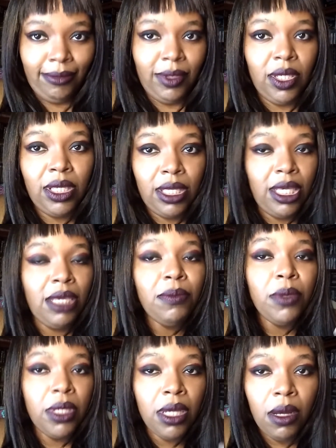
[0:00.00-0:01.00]
You
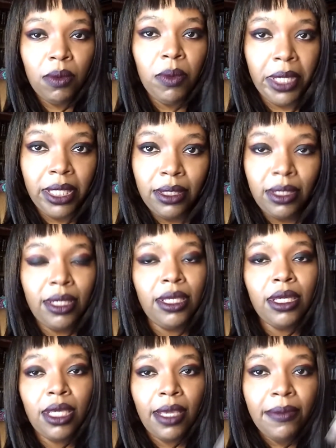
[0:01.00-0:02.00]
keep going and
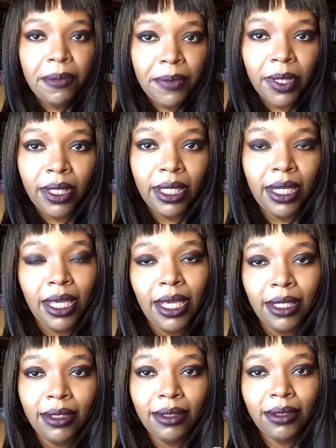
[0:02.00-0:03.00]
you keep filling
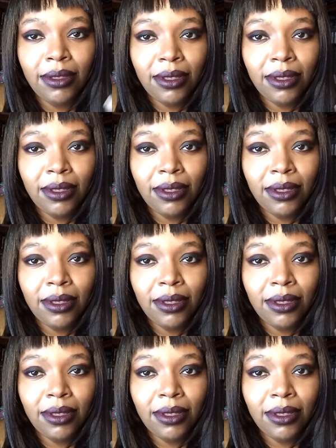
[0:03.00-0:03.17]
in.